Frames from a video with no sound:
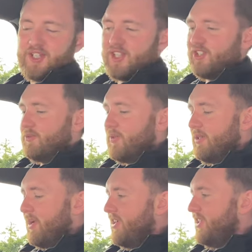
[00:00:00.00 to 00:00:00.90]
This is me
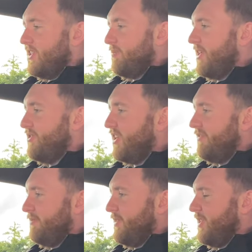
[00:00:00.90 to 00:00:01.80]
behind my
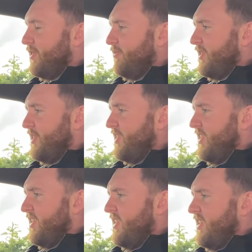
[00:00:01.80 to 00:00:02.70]
driving position, which
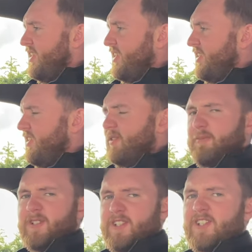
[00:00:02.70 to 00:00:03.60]
I'll
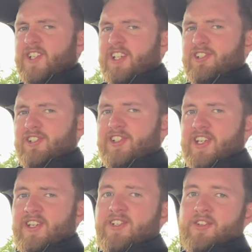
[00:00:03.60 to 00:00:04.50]
admit is actually
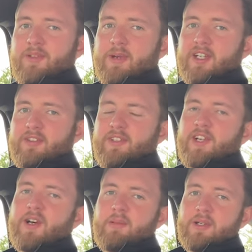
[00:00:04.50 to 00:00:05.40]
in the back of the
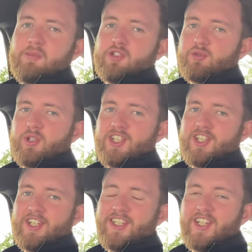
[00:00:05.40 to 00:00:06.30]
car, but I'm not squished
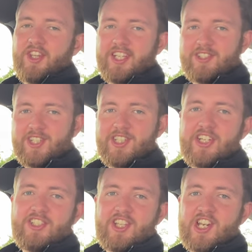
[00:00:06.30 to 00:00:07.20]
in, and thanks to the
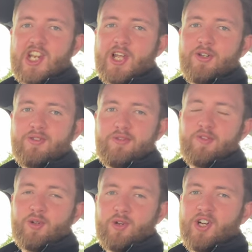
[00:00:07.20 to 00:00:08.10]
nice and low
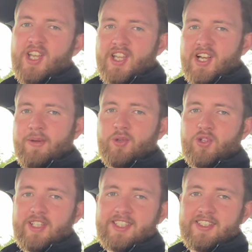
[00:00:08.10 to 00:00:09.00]
floor, I'm not
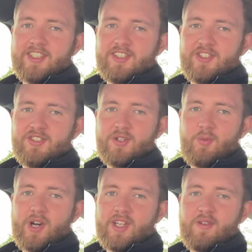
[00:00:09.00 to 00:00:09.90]
licking distance
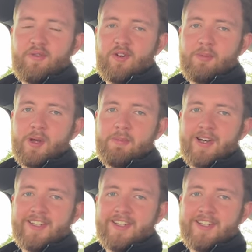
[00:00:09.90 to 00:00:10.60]
away from my